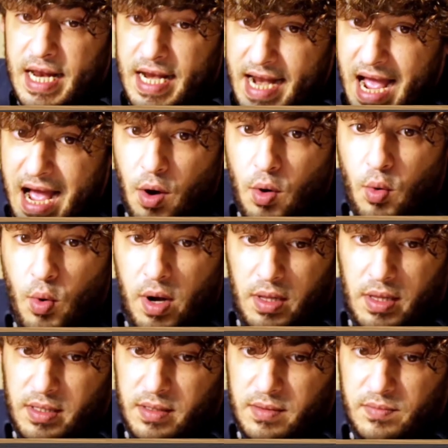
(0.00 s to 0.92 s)
Now,
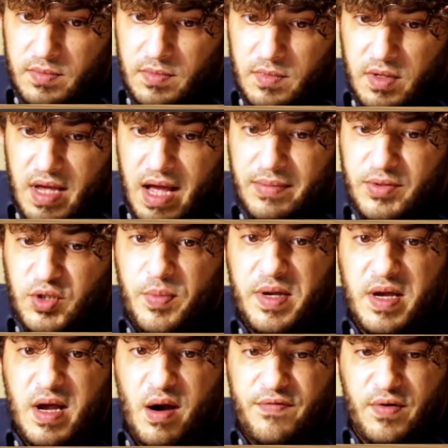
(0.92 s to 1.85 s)
well, you have to
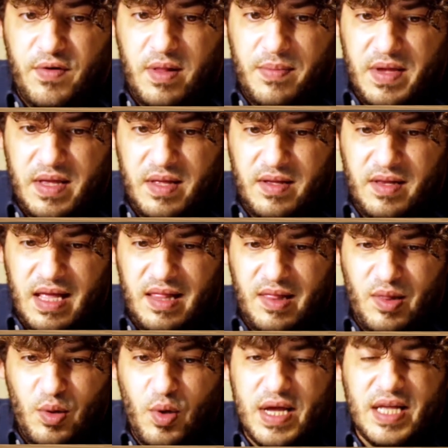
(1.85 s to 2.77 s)
be careful. I mean,
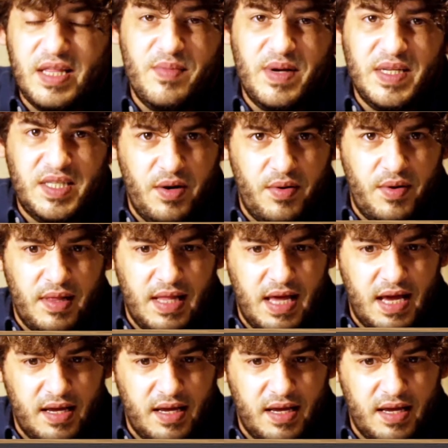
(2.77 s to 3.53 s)
like, look at the material.